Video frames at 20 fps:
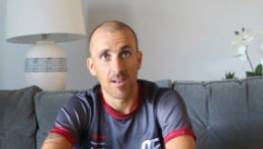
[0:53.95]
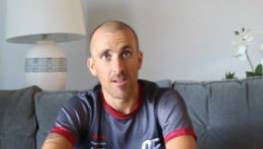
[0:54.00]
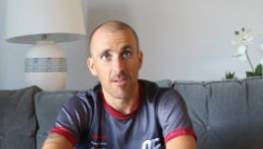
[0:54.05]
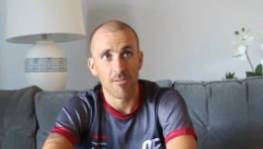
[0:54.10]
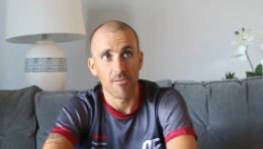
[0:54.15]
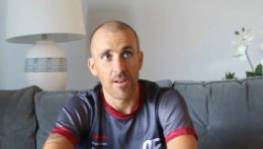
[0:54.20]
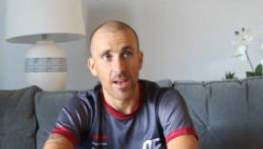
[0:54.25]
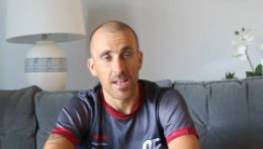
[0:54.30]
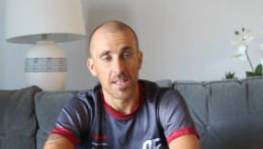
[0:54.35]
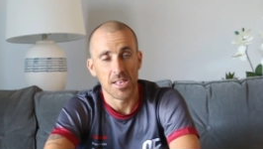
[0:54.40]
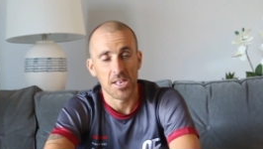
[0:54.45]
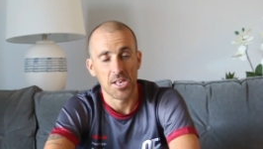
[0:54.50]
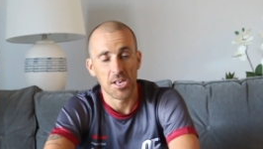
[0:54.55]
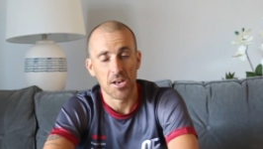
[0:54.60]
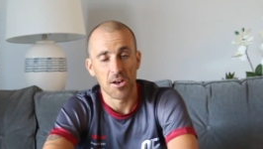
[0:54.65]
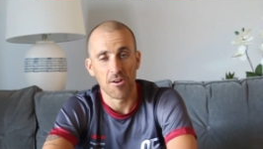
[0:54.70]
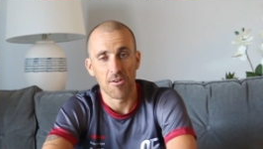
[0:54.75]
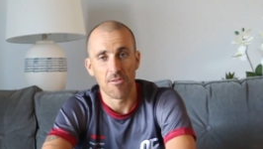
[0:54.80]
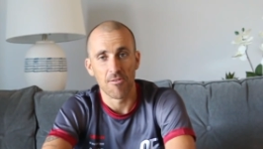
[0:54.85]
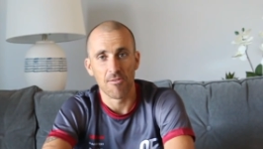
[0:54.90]
Correct.
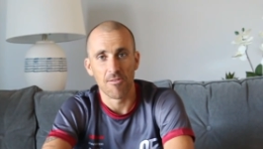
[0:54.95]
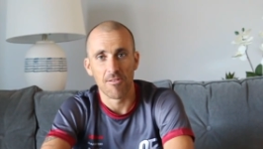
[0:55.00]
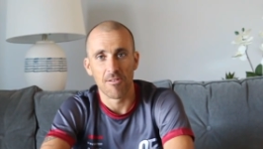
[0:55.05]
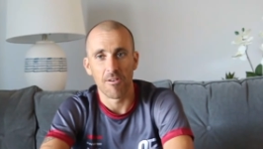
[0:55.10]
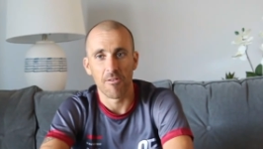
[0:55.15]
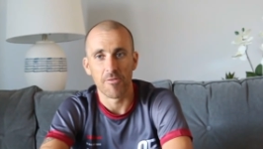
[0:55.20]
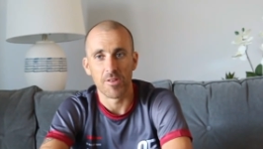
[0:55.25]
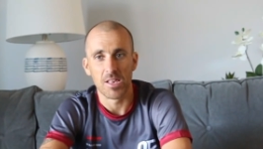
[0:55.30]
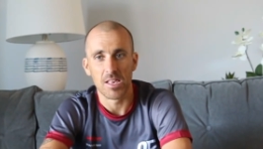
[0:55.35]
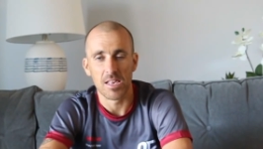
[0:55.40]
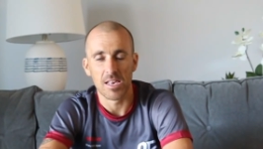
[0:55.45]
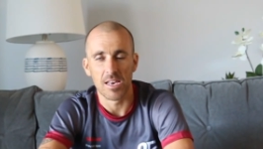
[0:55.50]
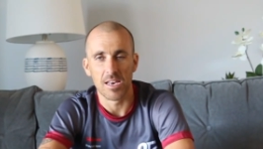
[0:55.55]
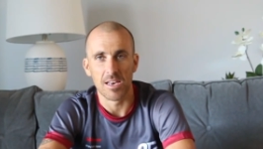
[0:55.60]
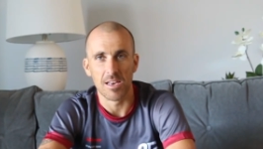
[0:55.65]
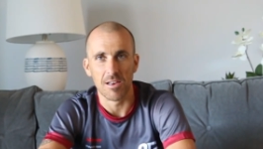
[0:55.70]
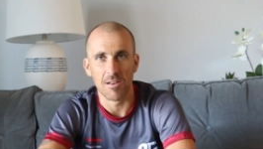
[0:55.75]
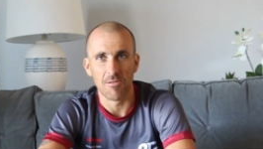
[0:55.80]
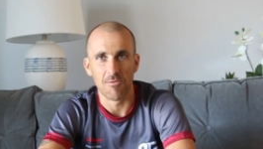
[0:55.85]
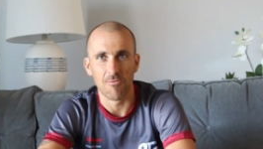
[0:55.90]
So
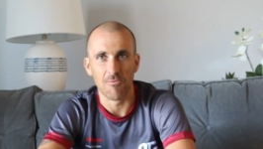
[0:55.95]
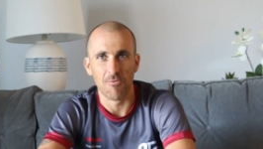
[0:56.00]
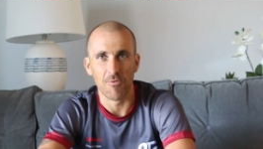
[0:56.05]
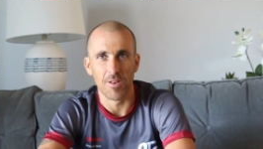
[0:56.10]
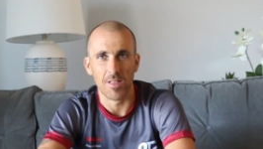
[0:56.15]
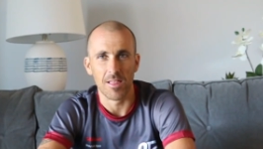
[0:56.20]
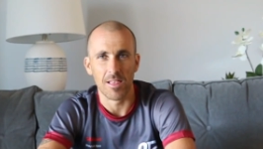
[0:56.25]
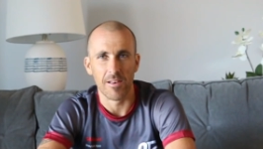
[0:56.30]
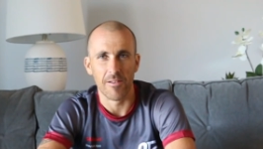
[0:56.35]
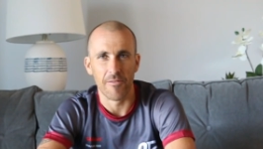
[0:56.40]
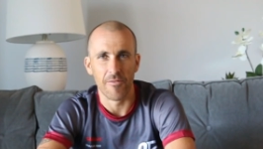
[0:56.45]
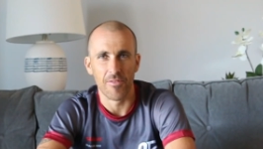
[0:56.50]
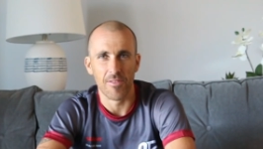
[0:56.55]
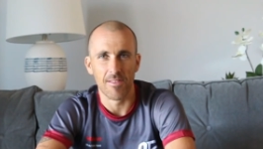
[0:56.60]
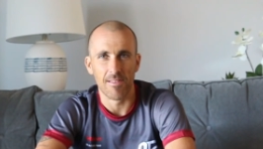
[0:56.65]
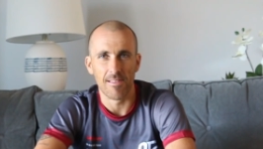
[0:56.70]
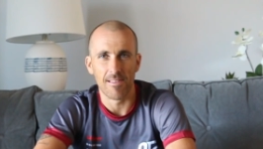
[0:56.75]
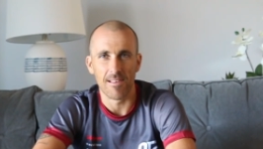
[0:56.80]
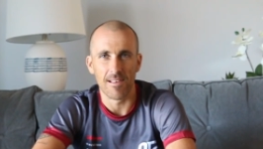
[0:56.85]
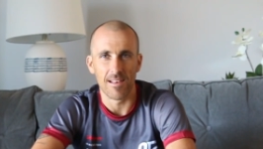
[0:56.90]
obviously we lived